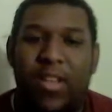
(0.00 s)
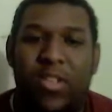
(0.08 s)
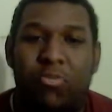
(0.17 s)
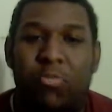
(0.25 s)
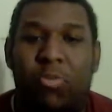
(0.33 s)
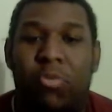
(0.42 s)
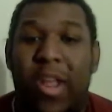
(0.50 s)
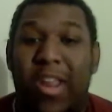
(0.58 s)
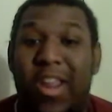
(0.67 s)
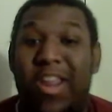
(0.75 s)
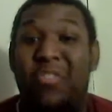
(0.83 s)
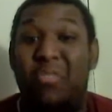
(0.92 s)
to
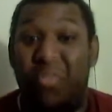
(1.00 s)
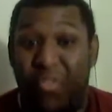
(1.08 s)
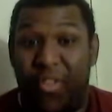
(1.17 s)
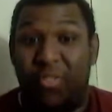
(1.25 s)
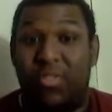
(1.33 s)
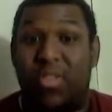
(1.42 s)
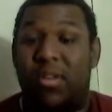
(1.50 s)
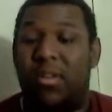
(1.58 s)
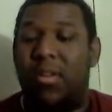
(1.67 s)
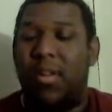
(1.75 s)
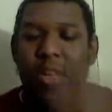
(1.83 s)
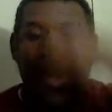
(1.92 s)
create a new
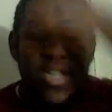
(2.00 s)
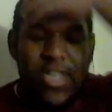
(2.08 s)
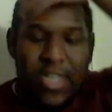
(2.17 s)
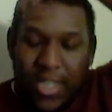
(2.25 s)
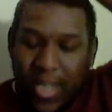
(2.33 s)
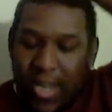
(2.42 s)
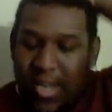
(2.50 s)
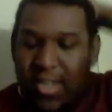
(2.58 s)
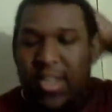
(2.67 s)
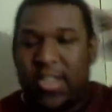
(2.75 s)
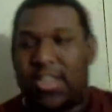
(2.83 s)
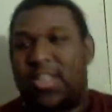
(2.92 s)
future. Seeing
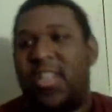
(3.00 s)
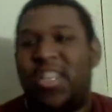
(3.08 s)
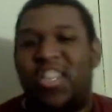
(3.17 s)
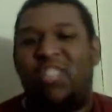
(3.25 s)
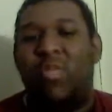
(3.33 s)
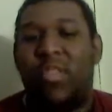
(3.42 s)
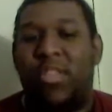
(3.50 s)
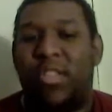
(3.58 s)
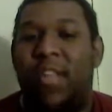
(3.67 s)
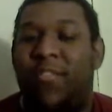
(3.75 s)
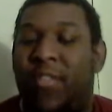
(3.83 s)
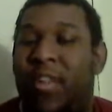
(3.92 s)
this was
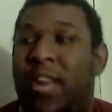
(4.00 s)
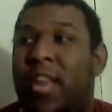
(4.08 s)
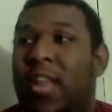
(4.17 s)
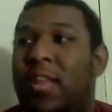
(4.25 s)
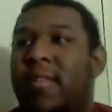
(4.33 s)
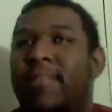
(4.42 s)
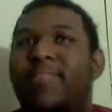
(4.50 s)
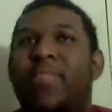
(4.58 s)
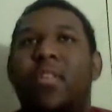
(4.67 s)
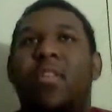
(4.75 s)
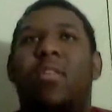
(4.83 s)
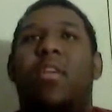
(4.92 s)
definitely
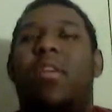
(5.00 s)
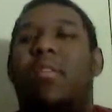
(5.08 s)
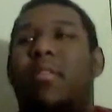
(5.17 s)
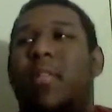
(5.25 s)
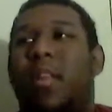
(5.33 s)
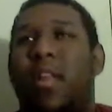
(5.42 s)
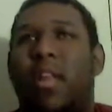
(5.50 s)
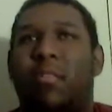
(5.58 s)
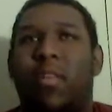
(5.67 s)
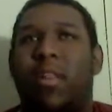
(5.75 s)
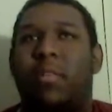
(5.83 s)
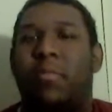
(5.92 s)

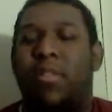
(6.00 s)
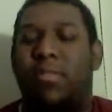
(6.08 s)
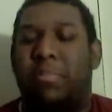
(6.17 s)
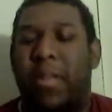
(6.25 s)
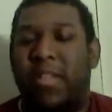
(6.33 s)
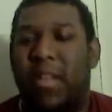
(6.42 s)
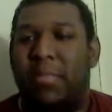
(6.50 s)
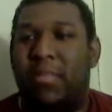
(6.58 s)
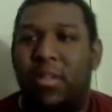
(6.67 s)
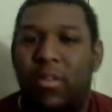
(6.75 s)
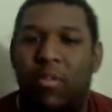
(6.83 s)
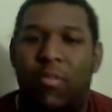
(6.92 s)
one of the best
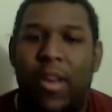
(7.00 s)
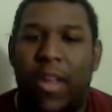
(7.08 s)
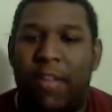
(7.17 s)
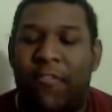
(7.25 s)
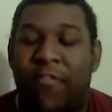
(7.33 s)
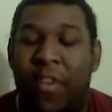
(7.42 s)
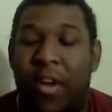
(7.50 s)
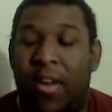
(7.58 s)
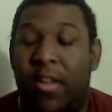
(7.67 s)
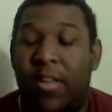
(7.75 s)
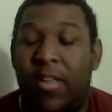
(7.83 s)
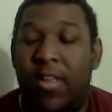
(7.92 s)
episodes. The way they
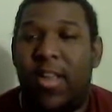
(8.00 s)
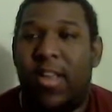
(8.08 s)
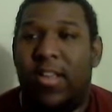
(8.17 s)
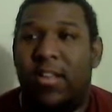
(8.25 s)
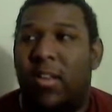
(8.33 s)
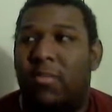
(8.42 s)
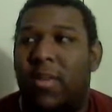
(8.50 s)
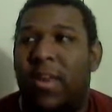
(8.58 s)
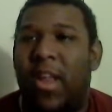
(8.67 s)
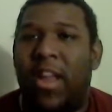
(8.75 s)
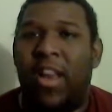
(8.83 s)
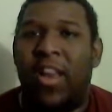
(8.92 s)
fought and still the way
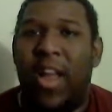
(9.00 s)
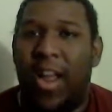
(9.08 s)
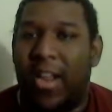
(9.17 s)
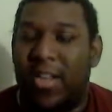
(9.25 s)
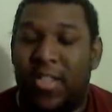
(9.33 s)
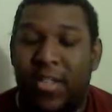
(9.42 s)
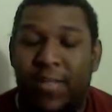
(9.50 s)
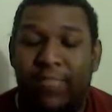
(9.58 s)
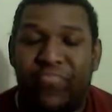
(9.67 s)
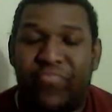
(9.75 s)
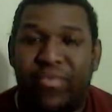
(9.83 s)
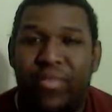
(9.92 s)
they clash.
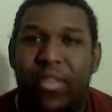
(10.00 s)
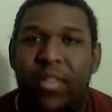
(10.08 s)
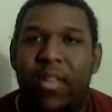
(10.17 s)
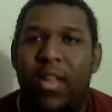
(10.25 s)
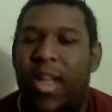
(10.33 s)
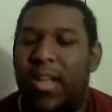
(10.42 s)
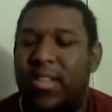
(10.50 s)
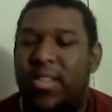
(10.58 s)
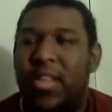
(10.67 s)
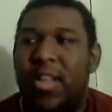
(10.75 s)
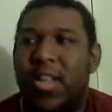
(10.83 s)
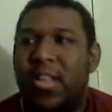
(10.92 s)

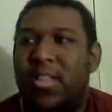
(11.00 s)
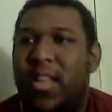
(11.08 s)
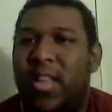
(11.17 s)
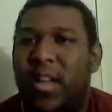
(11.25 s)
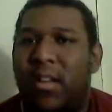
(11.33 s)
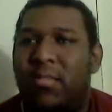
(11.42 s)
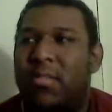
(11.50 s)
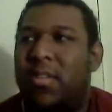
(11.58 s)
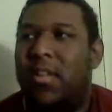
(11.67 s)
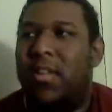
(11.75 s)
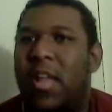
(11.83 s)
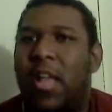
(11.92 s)
Seeing how
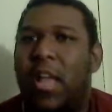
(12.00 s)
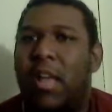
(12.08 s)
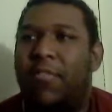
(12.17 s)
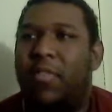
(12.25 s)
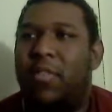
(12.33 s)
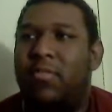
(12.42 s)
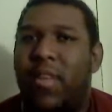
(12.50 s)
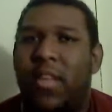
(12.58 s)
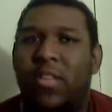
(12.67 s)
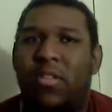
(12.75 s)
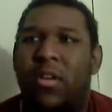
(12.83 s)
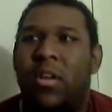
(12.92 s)
at first when
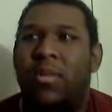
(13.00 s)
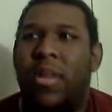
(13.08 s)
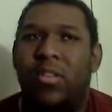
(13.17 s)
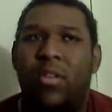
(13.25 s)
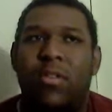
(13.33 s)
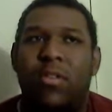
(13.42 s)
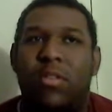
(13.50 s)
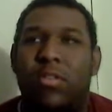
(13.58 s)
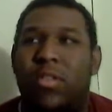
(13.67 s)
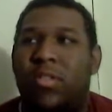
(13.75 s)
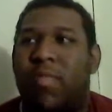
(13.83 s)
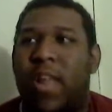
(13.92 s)
they started out, they started, you know,
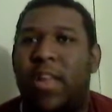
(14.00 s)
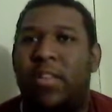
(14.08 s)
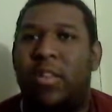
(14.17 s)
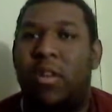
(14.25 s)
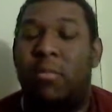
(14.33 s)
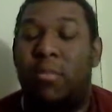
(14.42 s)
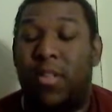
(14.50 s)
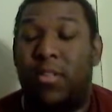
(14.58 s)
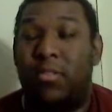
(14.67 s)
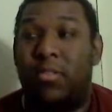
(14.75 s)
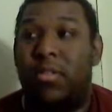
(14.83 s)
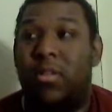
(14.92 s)
just flexing their
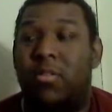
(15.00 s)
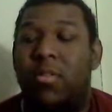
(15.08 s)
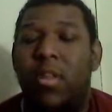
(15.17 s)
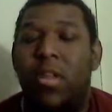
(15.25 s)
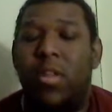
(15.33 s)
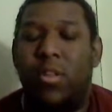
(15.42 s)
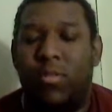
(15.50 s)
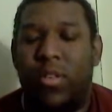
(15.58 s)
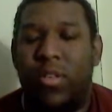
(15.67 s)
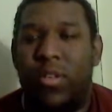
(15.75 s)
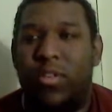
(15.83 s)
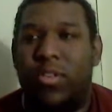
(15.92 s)
muscles, you know,
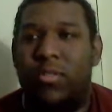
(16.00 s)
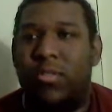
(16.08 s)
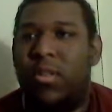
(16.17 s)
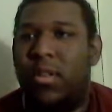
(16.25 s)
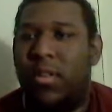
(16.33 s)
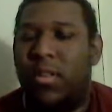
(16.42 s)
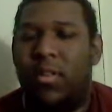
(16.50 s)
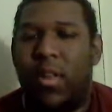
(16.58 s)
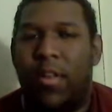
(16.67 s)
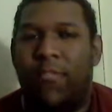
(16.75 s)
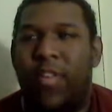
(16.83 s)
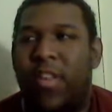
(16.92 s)
using their
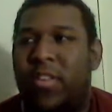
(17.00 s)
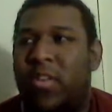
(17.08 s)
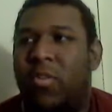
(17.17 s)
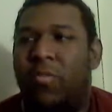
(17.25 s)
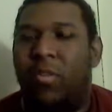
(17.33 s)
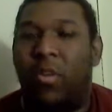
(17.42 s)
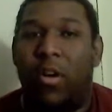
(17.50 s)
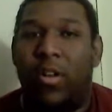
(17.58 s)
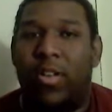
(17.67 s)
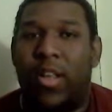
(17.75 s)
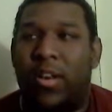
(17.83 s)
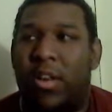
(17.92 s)
fists and
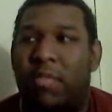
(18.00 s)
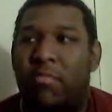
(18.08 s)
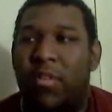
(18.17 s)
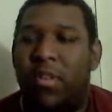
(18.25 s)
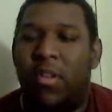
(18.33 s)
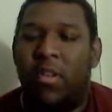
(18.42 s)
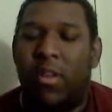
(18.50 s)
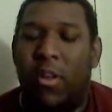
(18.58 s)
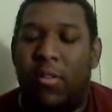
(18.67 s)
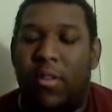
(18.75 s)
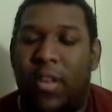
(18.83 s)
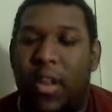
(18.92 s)
overall. Then the
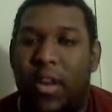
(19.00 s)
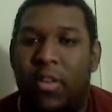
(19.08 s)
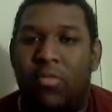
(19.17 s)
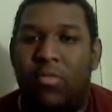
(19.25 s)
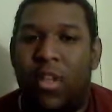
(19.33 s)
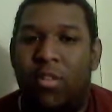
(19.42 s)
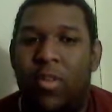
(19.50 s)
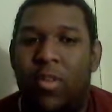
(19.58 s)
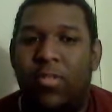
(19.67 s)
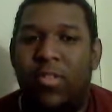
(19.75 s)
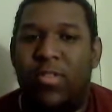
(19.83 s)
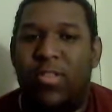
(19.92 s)
other time they use their
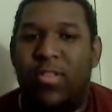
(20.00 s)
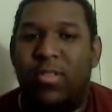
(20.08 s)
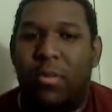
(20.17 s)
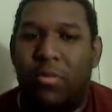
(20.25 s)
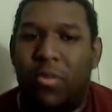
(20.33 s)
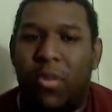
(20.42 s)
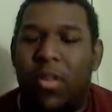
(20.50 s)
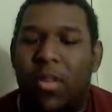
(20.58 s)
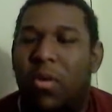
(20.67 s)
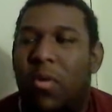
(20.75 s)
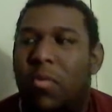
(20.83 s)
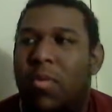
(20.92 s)
real jutsu.
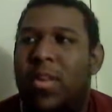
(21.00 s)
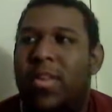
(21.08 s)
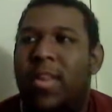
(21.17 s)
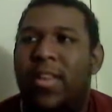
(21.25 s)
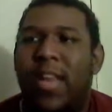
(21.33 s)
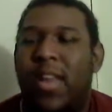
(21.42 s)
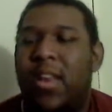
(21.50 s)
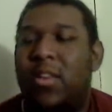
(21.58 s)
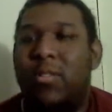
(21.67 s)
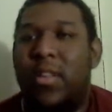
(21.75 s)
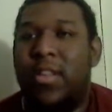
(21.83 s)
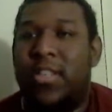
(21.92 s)
One of the things I gotta
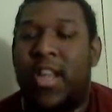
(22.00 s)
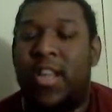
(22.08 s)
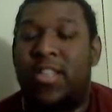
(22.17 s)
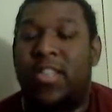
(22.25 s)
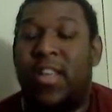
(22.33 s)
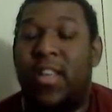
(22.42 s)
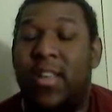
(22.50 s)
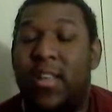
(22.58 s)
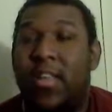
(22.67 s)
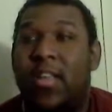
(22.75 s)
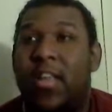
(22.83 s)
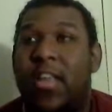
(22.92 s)
know is Sasuke.
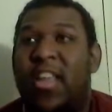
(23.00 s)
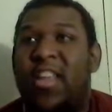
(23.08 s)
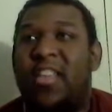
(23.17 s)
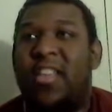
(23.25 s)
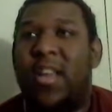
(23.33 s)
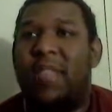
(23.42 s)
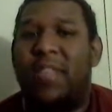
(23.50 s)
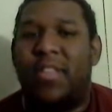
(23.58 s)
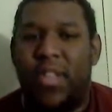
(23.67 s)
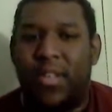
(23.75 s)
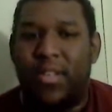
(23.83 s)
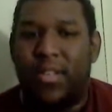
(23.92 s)
He's kind of a
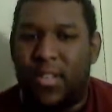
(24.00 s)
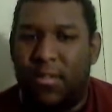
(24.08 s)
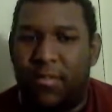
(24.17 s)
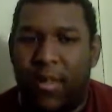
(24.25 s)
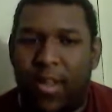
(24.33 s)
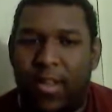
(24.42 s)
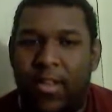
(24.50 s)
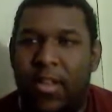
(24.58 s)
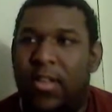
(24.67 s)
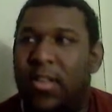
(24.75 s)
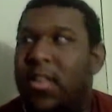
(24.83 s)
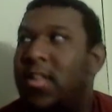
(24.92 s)
genius. The way he
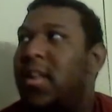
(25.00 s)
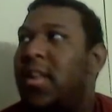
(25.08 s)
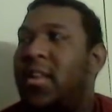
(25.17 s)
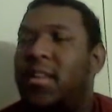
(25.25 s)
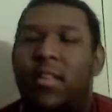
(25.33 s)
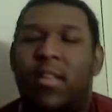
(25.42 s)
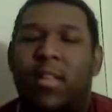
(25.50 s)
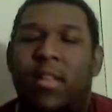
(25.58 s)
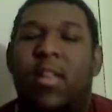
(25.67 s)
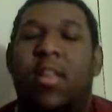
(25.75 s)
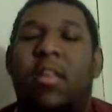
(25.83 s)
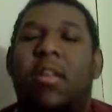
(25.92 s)
does things
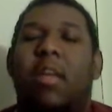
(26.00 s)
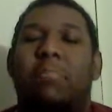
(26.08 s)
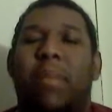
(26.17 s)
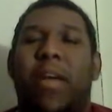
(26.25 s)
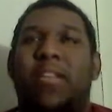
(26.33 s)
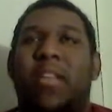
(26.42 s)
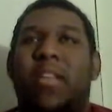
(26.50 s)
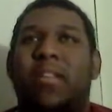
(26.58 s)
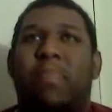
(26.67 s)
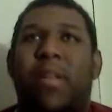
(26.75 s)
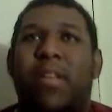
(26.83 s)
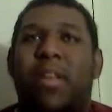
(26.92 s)
and bash. He's
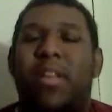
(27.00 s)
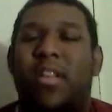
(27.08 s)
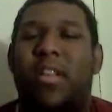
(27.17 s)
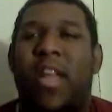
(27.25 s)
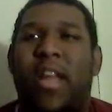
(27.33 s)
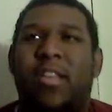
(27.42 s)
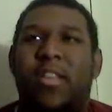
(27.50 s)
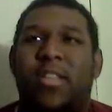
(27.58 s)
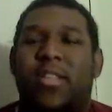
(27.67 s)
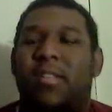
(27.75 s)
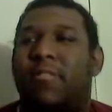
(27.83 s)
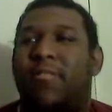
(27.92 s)
a
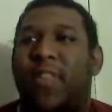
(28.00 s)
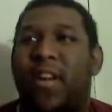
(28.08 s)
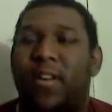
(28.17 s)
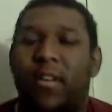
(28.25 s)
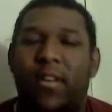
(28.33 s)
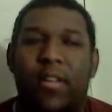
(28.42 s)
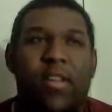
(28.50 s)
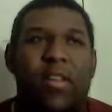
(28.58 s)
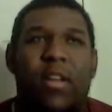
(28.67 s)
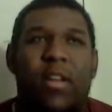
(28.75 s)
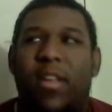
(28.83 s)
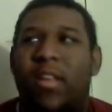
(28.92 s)
tactical fighter.
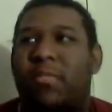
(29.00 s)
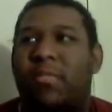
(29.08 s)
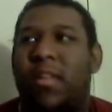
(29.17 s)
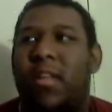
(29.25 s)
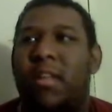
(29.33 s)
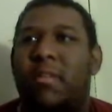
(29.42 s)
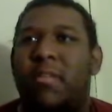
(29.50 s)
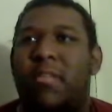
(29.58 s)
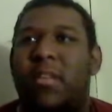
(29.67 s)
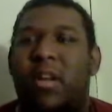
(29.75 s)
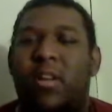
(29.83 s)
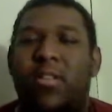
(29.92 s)
Things for the
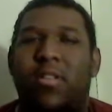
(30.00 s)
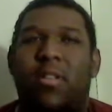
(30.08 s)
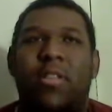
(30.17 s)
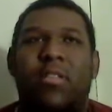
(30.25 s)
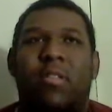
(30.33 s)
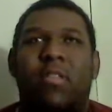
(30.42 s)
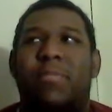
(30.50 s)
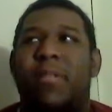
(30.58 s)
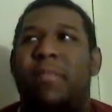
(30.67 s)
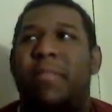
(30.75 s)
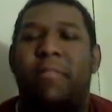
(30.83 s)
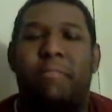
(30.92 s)
head. Now as though he's always
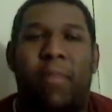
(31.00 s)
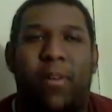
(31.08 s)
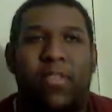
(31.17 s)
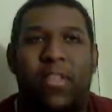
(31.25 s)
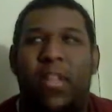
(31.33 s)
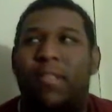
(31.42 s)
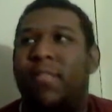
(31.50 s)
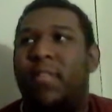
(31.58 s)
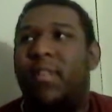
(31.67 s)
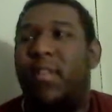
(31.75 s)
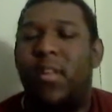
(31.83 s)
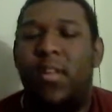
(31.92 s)
been a bit impulsive
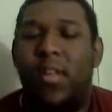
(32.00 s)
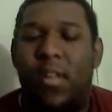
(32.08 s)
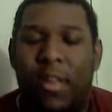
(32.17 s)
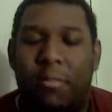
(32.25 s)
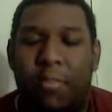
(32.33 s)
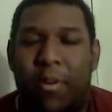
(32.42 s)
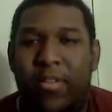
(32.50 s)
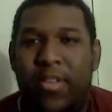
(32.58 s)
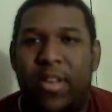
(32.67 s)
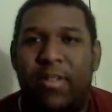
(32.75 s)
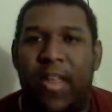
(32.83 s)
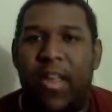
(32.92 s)
and
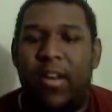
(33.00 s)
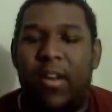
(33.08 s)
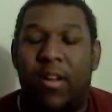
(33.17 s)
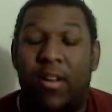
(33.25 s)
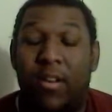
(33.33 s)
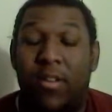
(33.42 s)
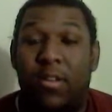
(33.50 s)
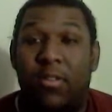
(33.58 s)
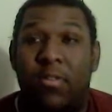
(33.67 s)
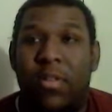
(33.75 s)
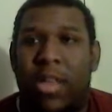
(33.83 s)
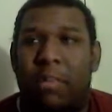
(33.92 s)
head on. You
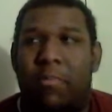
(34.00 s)
know,